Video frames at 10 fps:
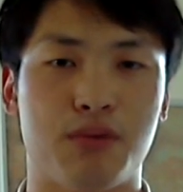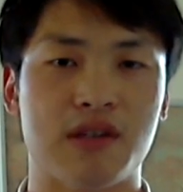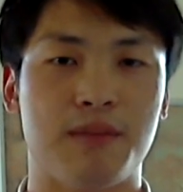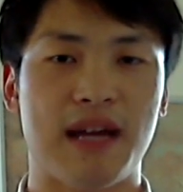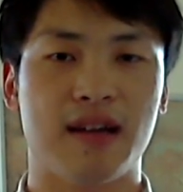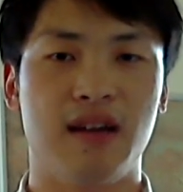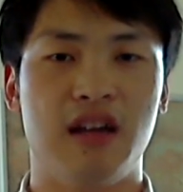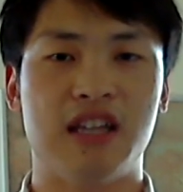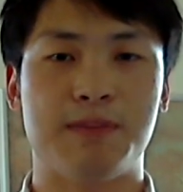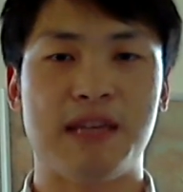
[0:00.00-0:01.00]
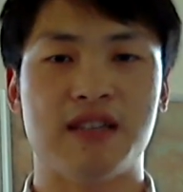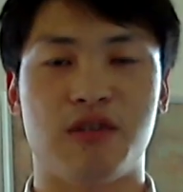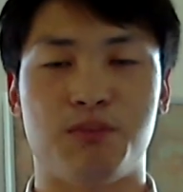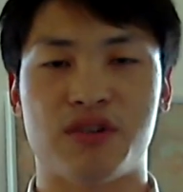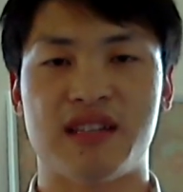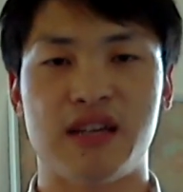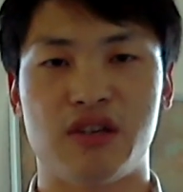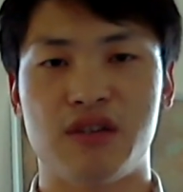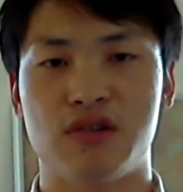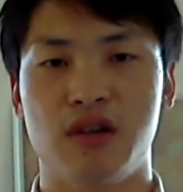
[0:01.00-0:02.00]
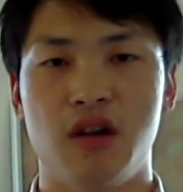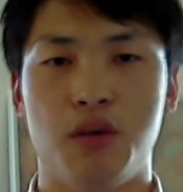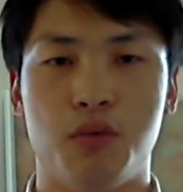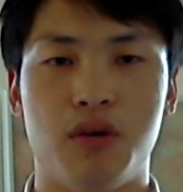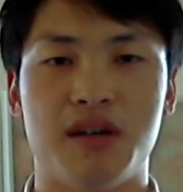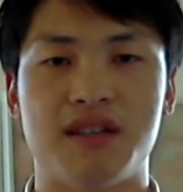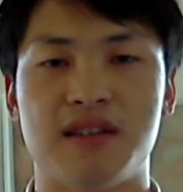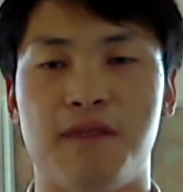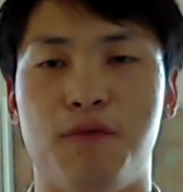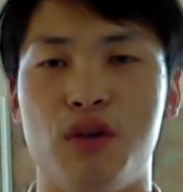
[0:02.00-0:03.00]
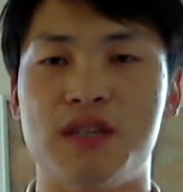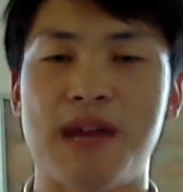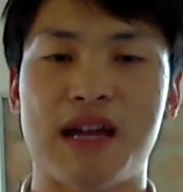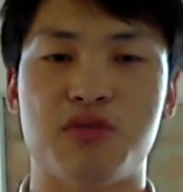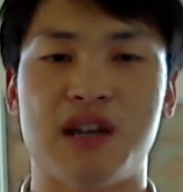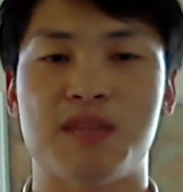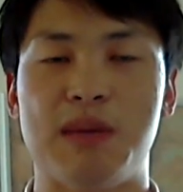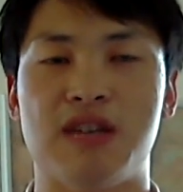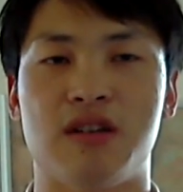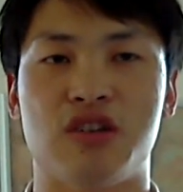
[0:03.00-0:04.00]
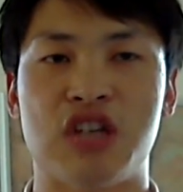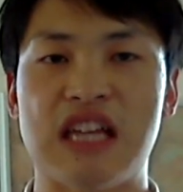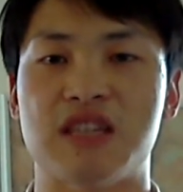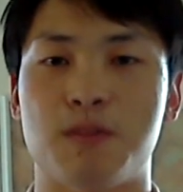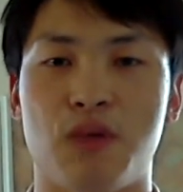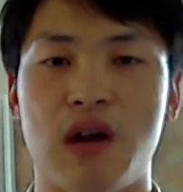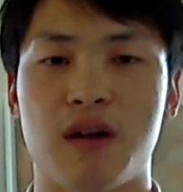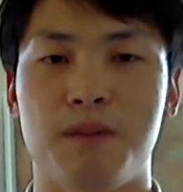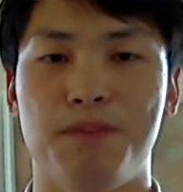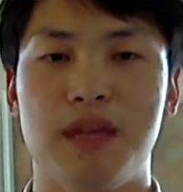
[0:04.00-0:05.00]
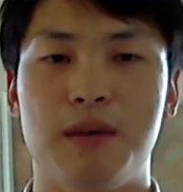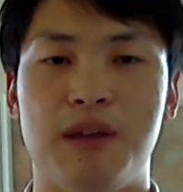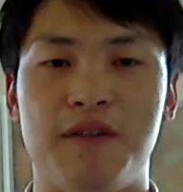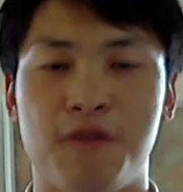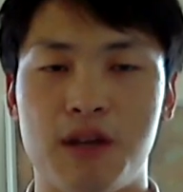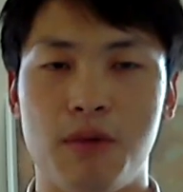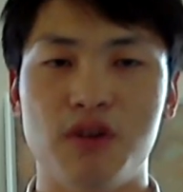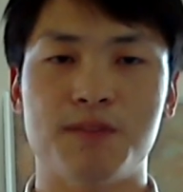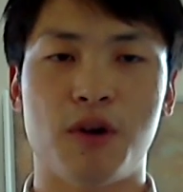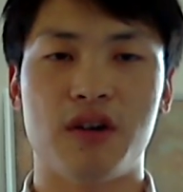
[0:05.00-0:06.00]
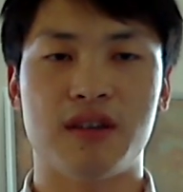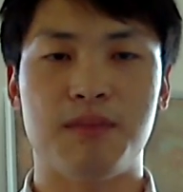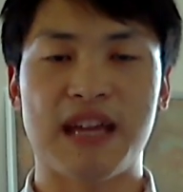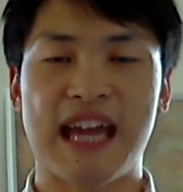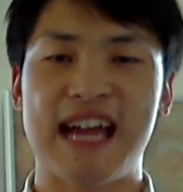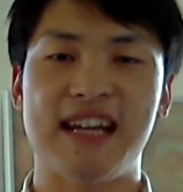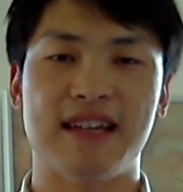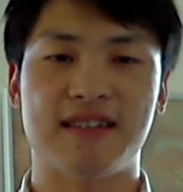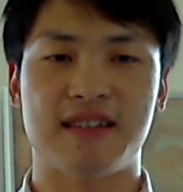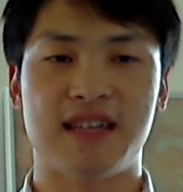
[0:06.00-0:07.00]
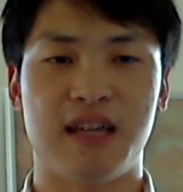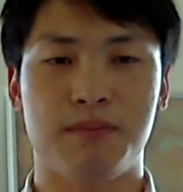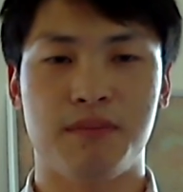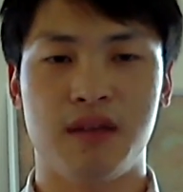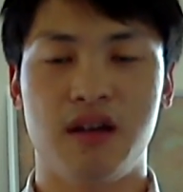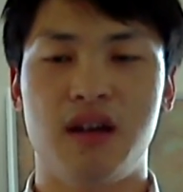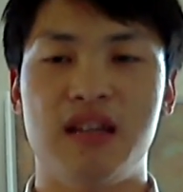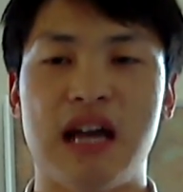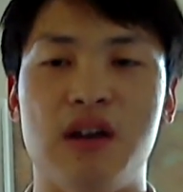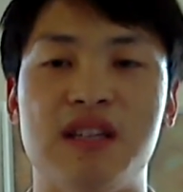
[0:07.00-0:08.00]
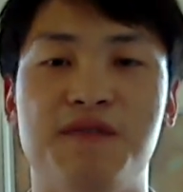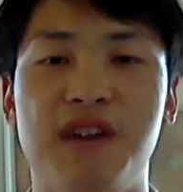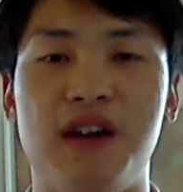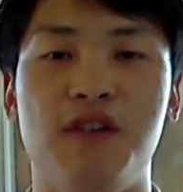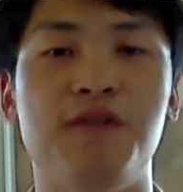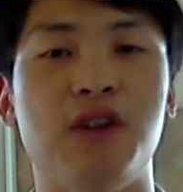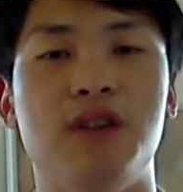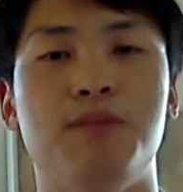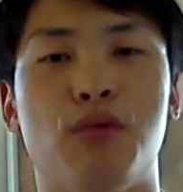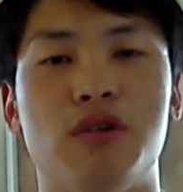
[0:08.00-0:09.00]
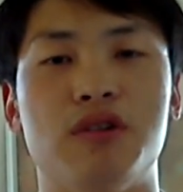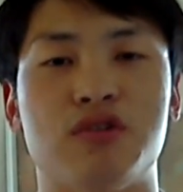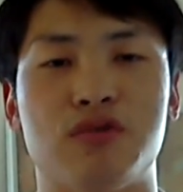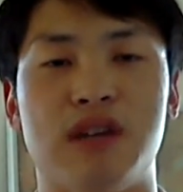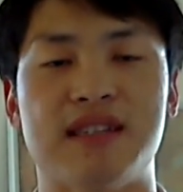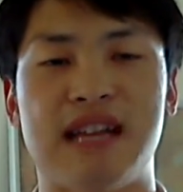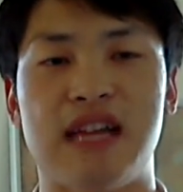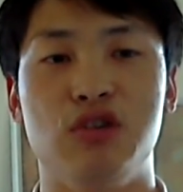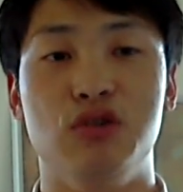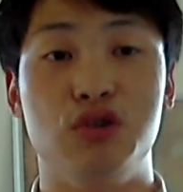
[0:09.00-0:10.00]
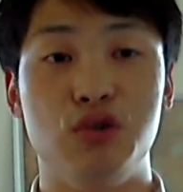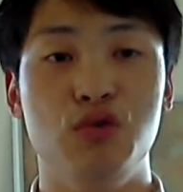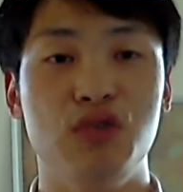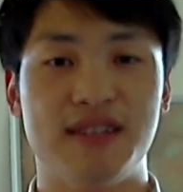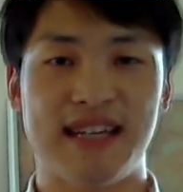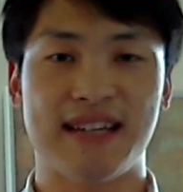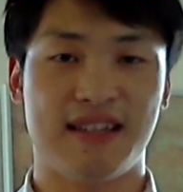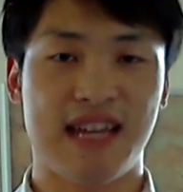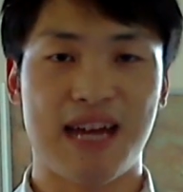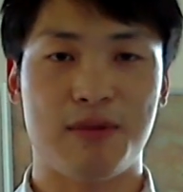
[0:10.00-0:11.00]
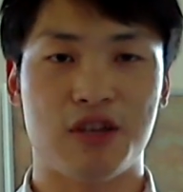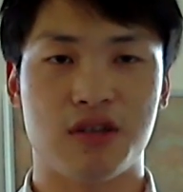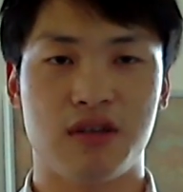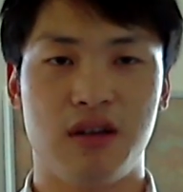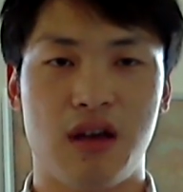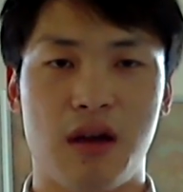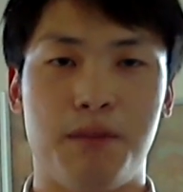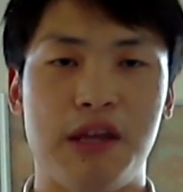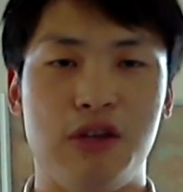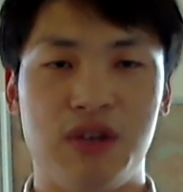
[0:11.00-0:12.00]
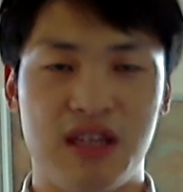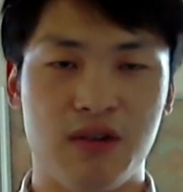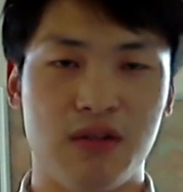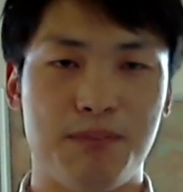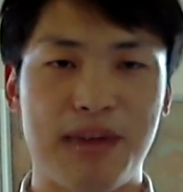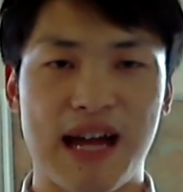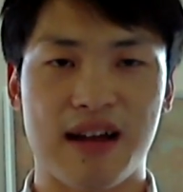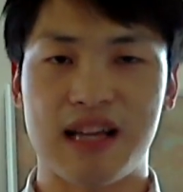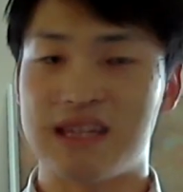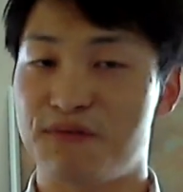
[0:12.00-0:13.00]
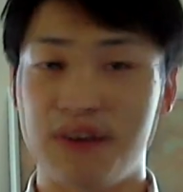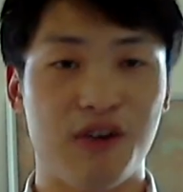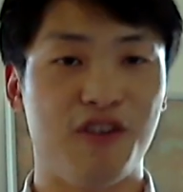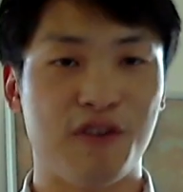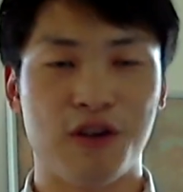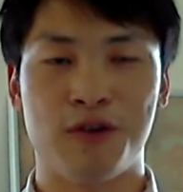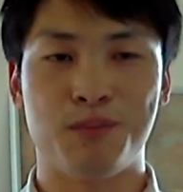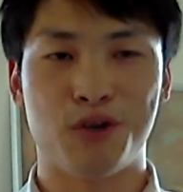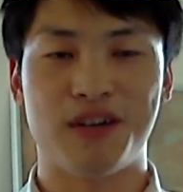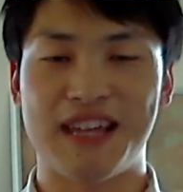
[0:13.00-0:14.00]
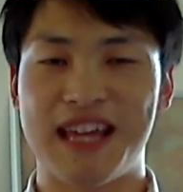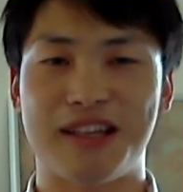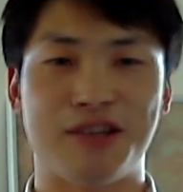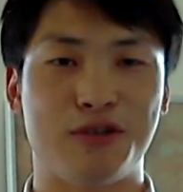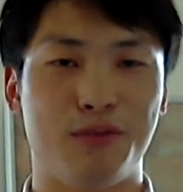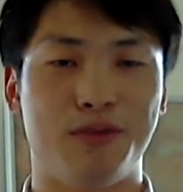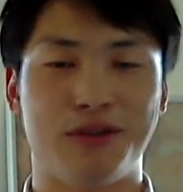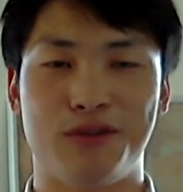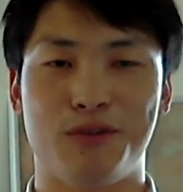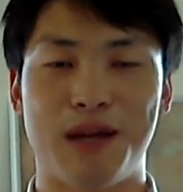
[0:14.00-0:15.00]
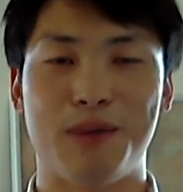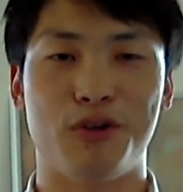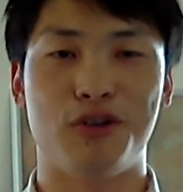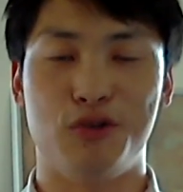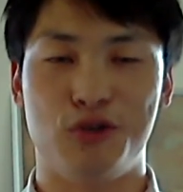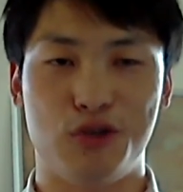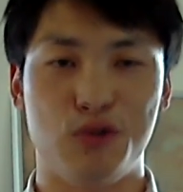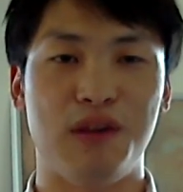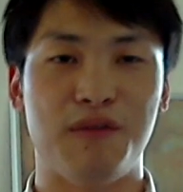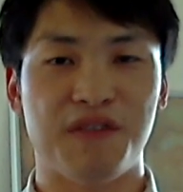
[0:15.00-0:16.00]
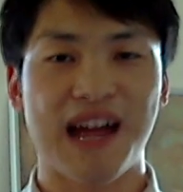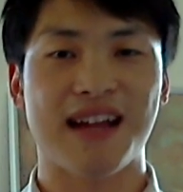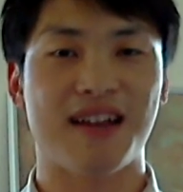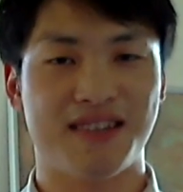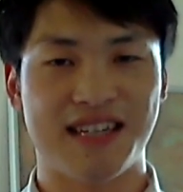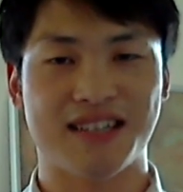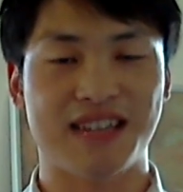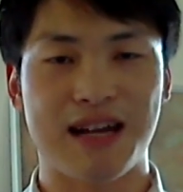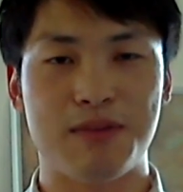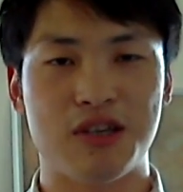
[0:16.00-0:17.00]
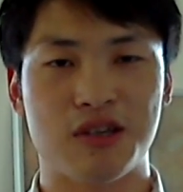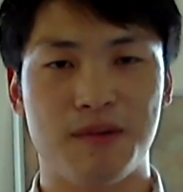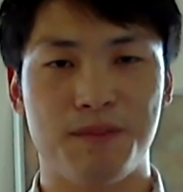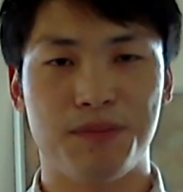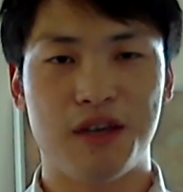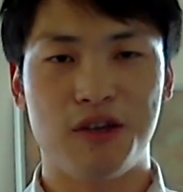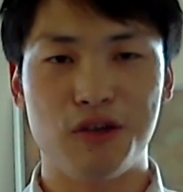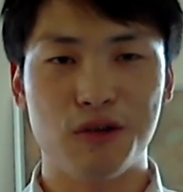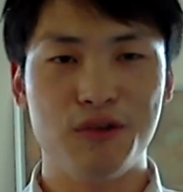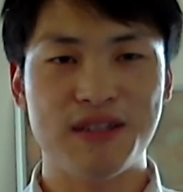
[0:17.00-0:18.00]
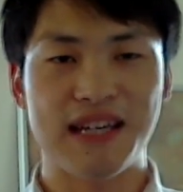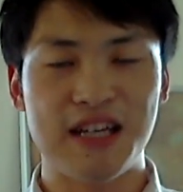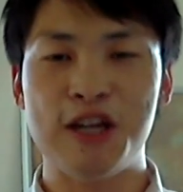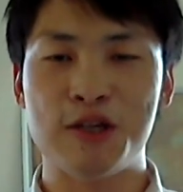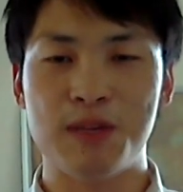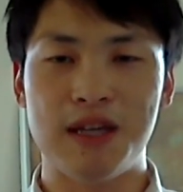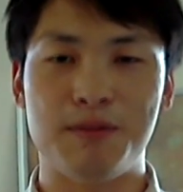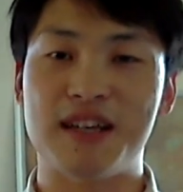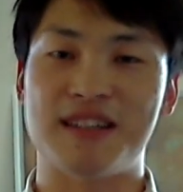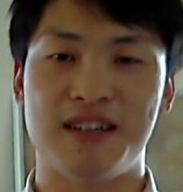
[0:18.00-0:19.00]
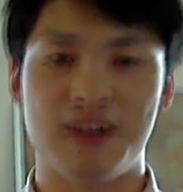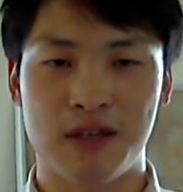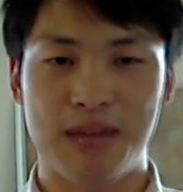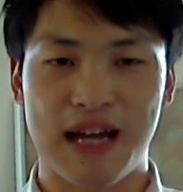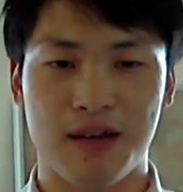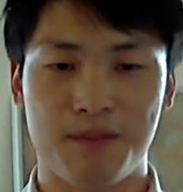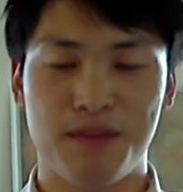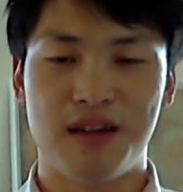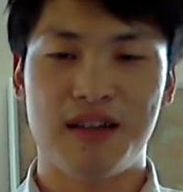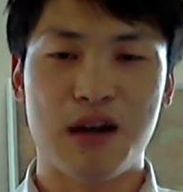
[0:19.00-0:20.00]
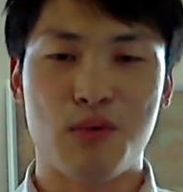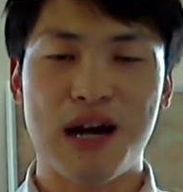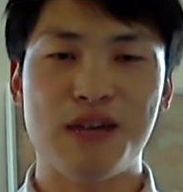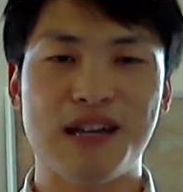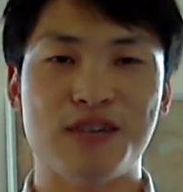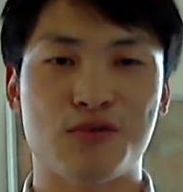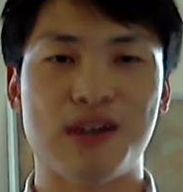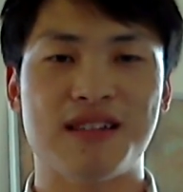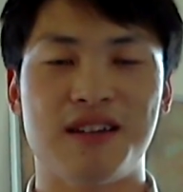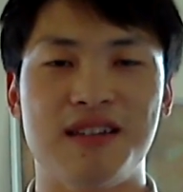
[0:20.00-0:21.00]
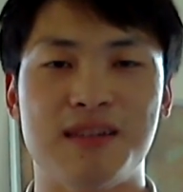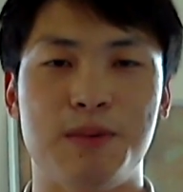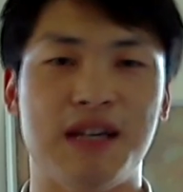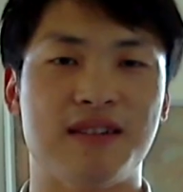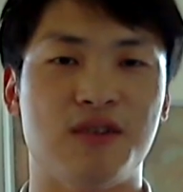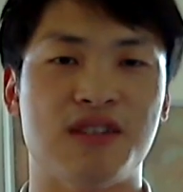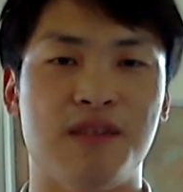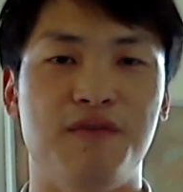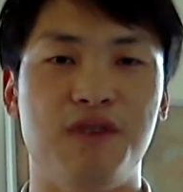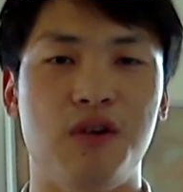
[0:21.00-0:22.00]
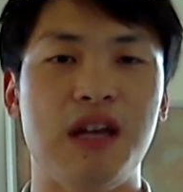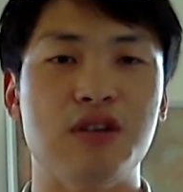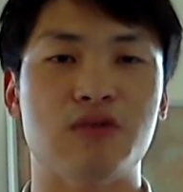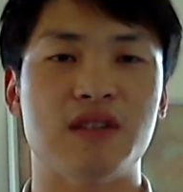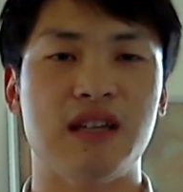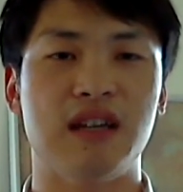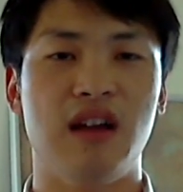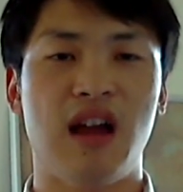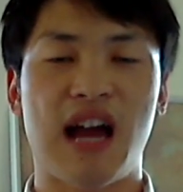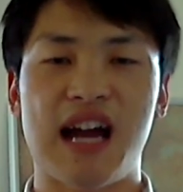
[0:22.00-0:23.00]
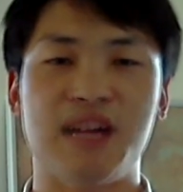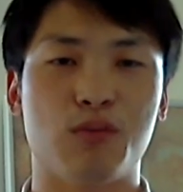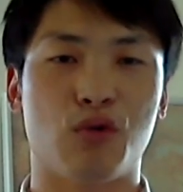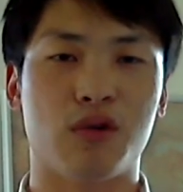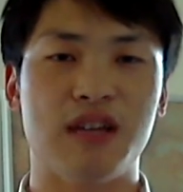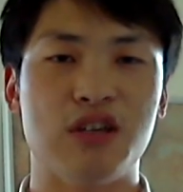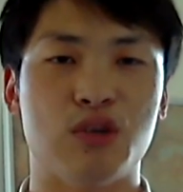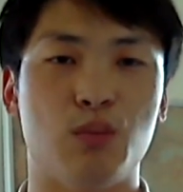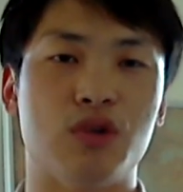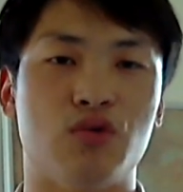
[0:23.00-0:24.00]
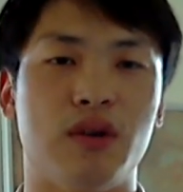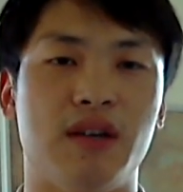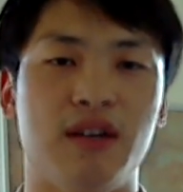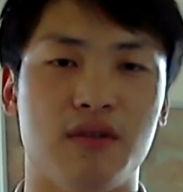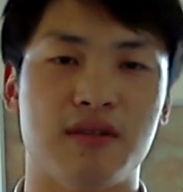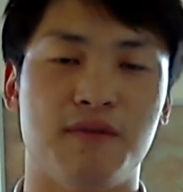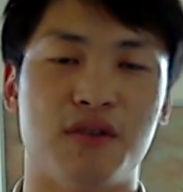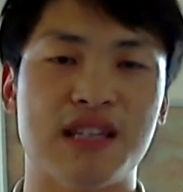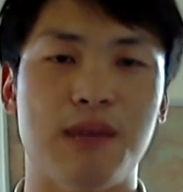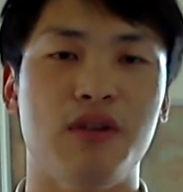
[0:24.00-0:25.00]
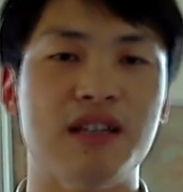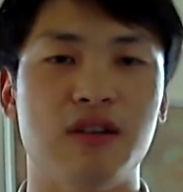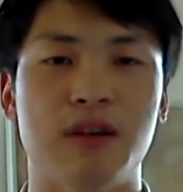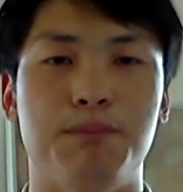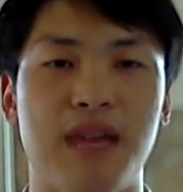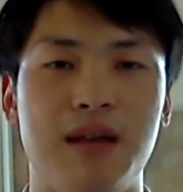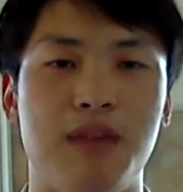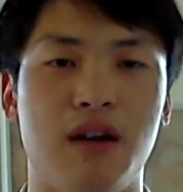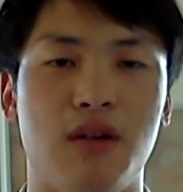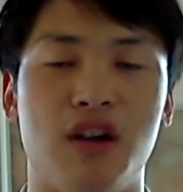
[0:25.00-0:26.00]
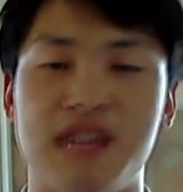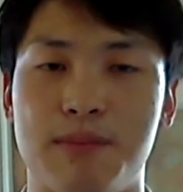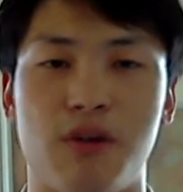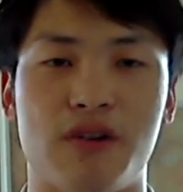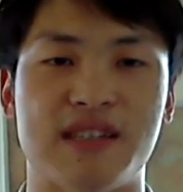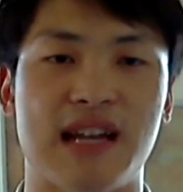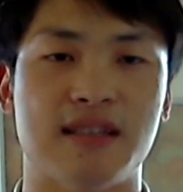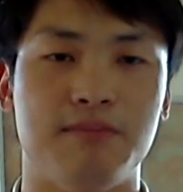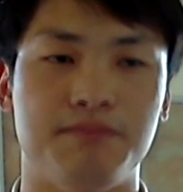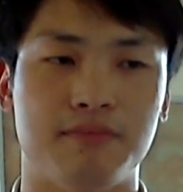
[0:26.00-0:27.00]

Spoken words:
Bristleback is based on a percentage, whereas Voice Backtrack is based on a chance to proc. But for the most part, the mechanic is the same. Now, it's very, very important to stress that you do take the damage, but you heal it back. It's very, very important, again, to remember, you do in fact take the damage. You don't lose any HP because they heal it back. Now, why do I stress on this? Because there's some very interesting item correlation with trigger heals. For example, let's look at Blade Mail on Templar Assassin.